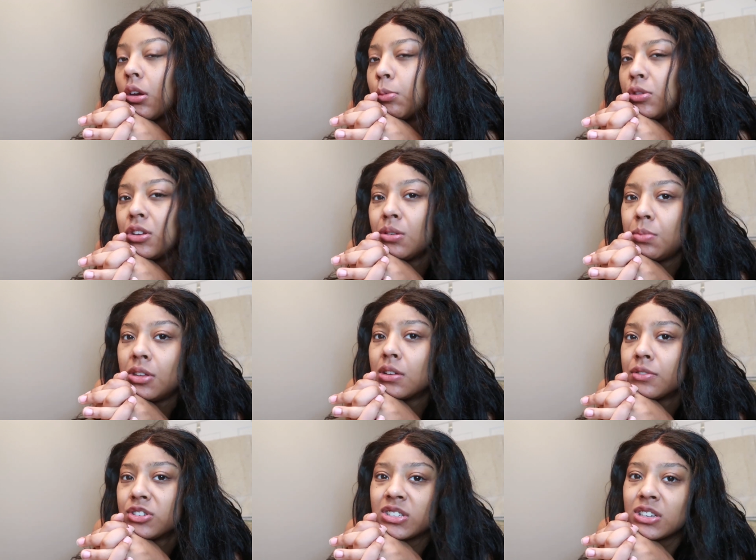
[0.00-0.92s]
I'm only gonna be
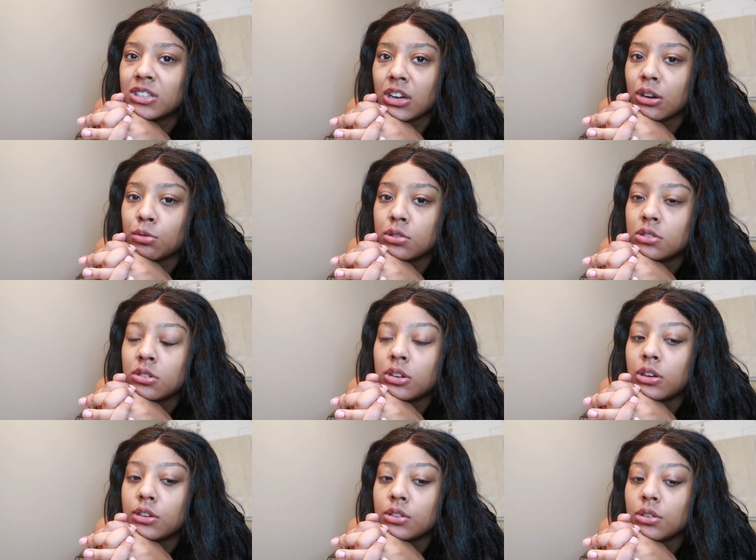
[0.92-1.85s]
there for 6 hours
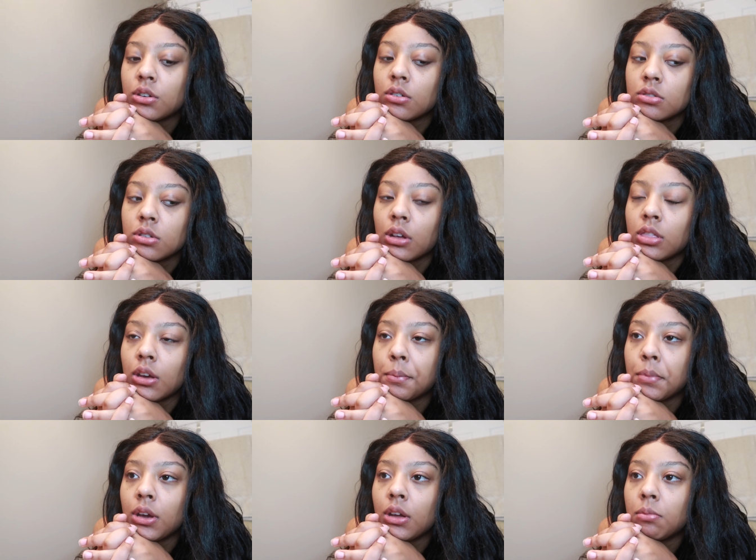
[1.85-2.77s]
today, so it's not
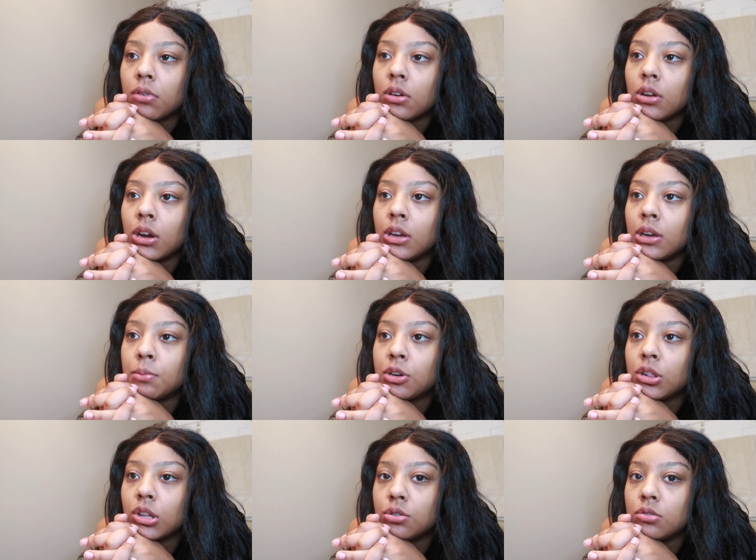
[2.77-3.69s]
that bad. But I am
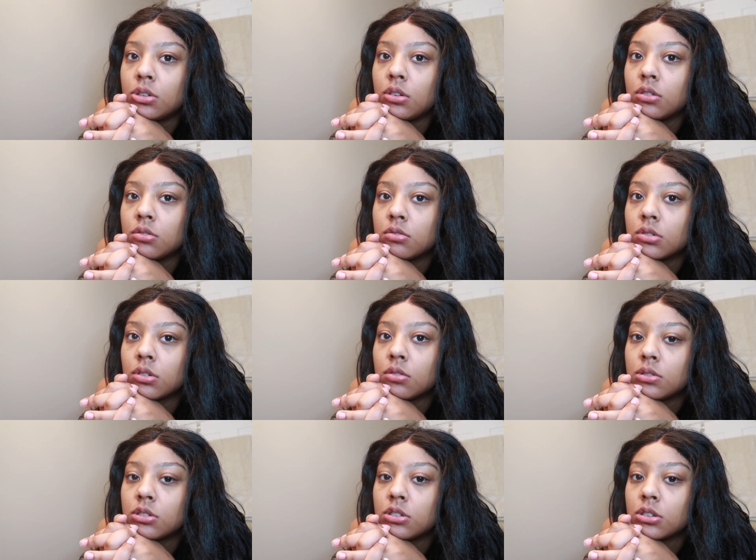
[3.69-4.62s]
closing,
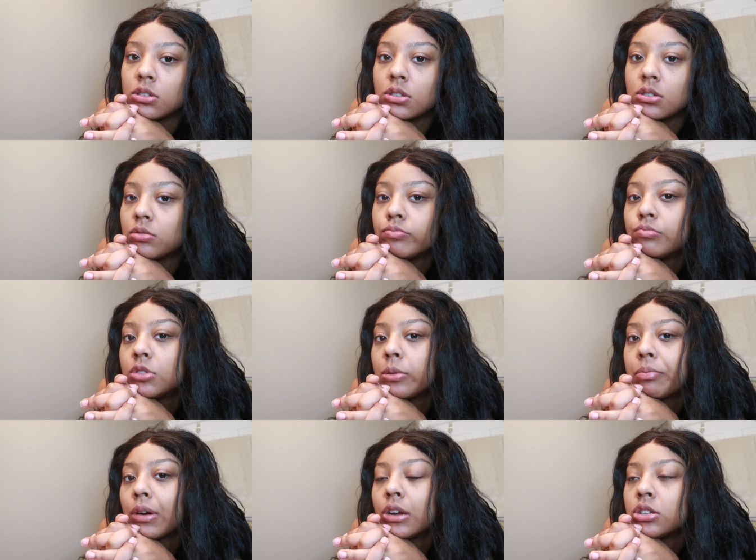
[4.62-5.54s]
so it's just
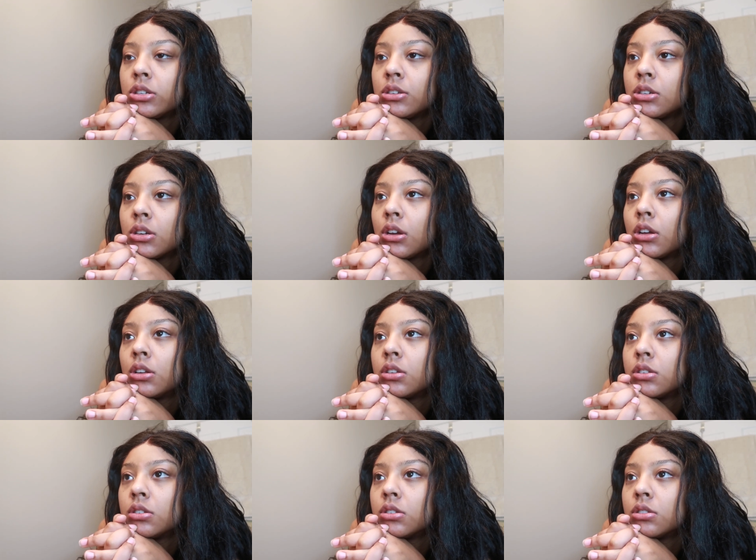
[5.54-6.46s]
depressing
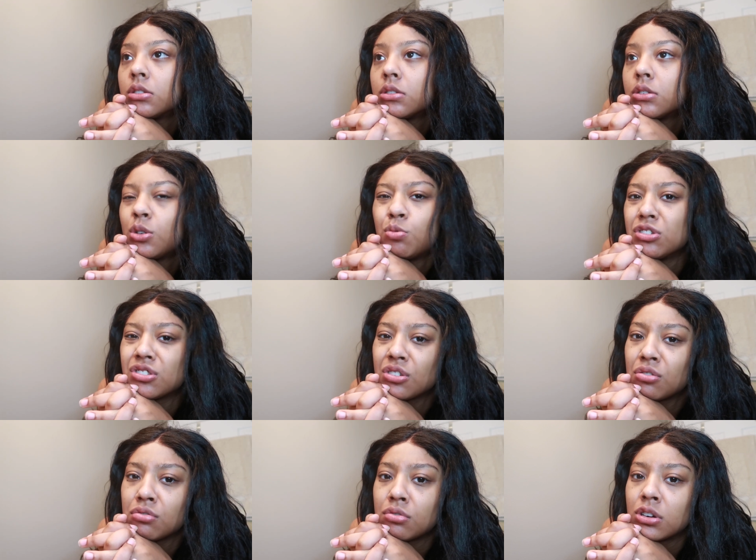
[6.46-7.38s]
because who wants to
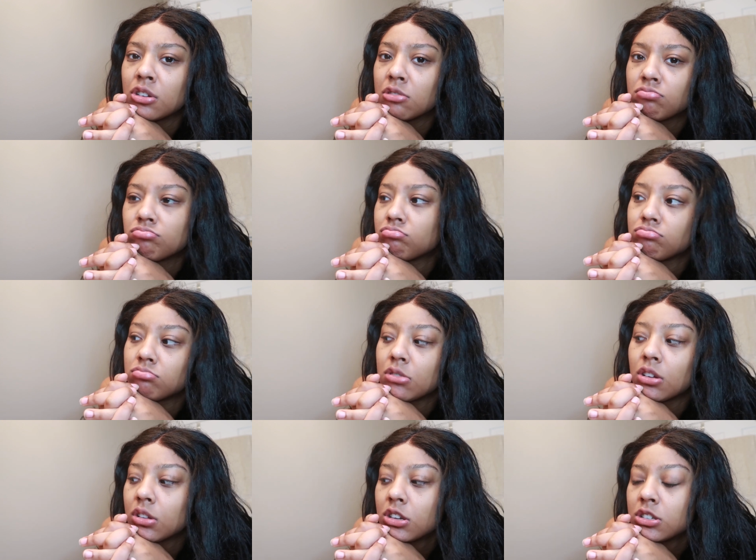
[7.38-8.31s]
go to work?
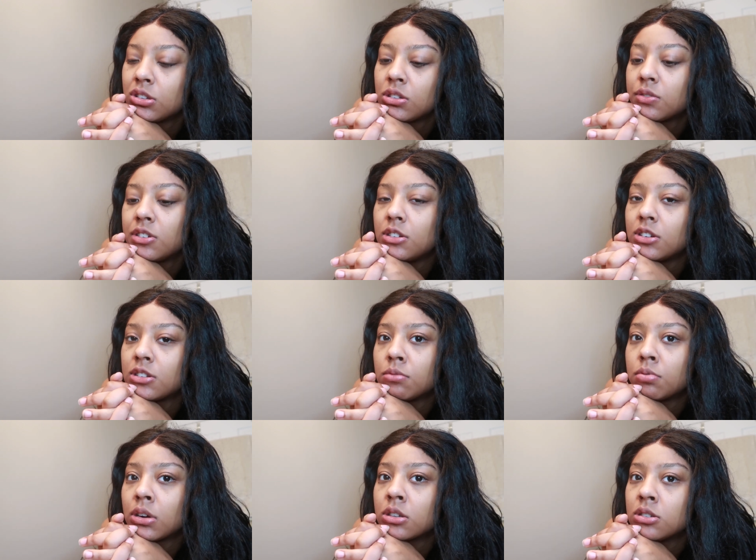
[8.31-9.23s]
That's the only reason it's
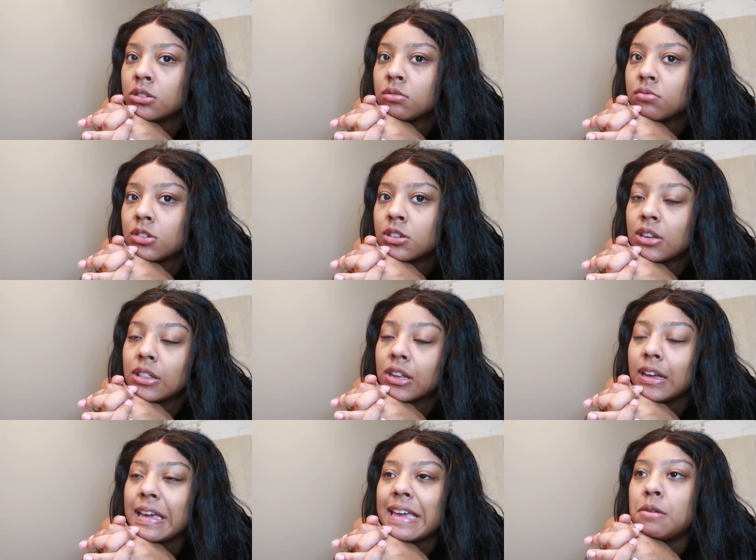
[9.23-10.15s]
depressing. It's not
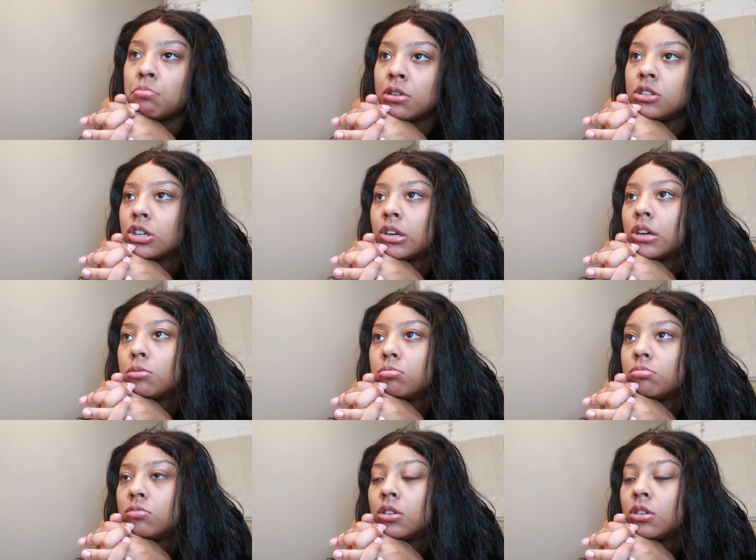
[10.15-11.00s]
that I hate my job.